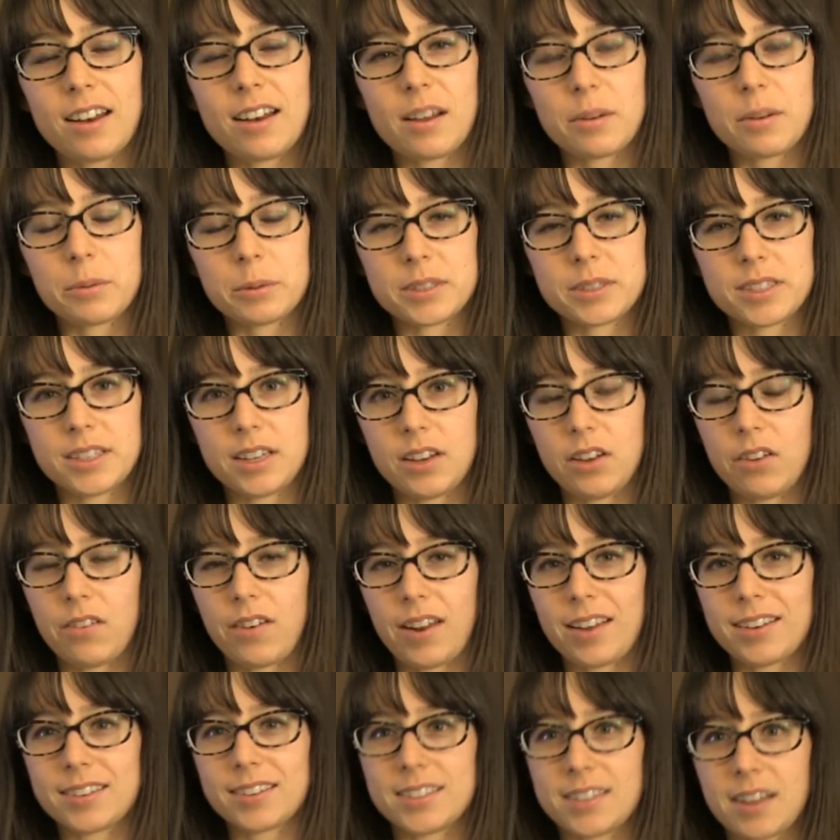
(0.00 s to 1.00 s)
and I will see you
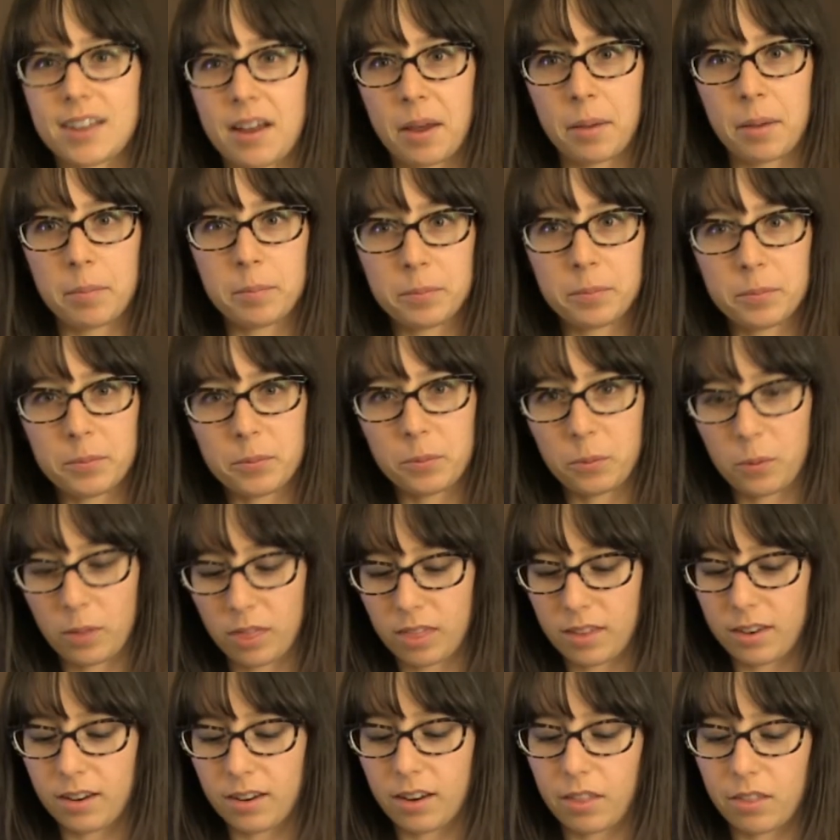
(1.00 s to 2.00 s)
next time
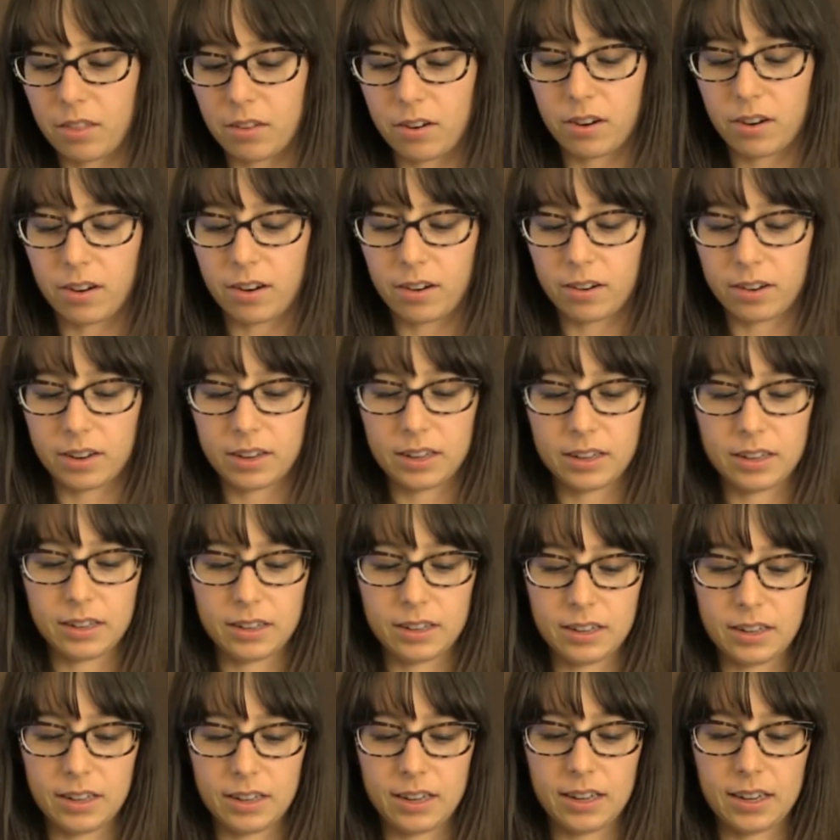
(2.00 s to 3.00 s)
with another
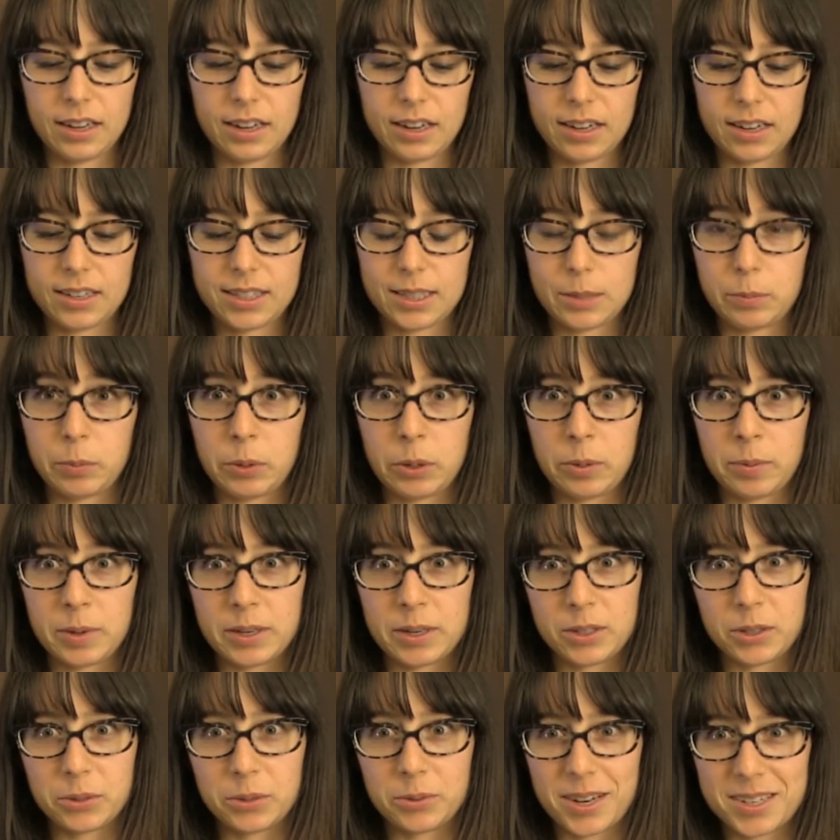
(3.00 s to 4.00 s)

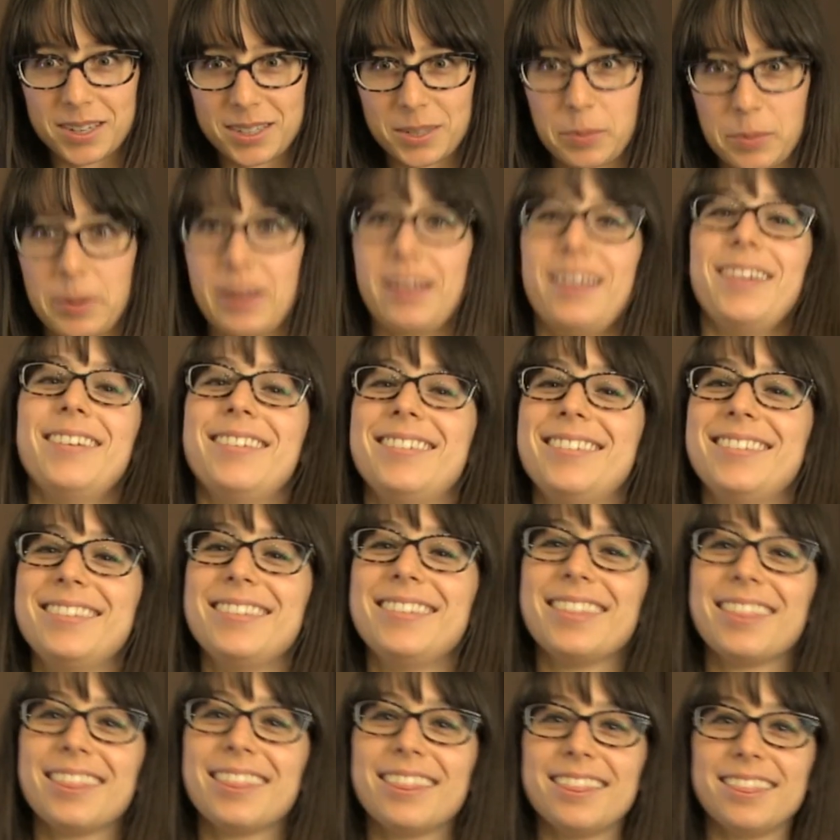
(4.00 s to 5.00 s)
experimental recipe.
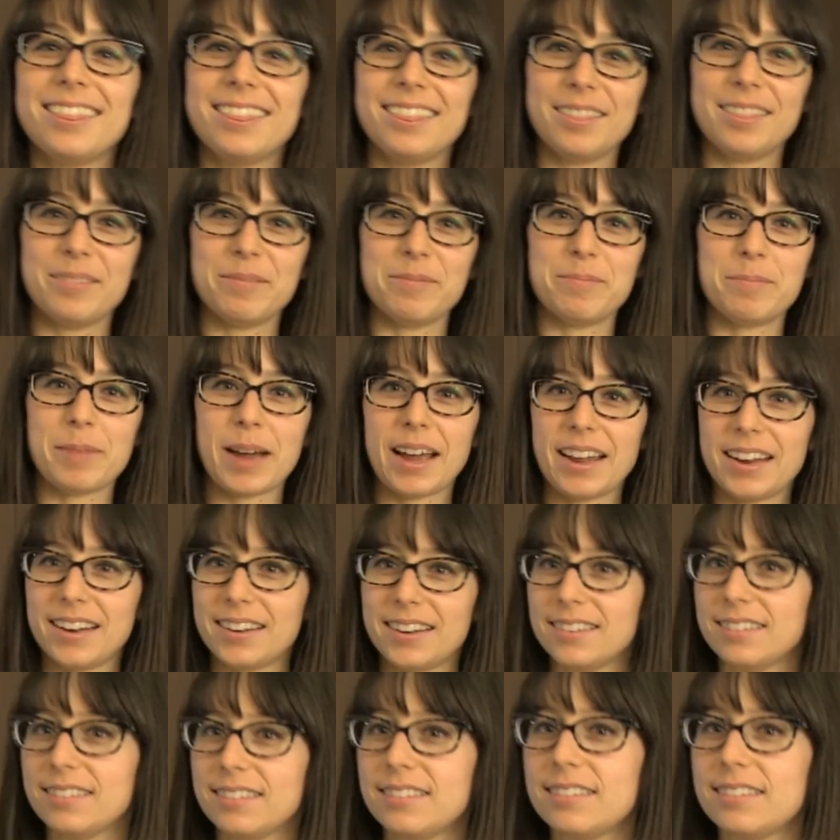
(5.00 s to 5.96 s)
Bye.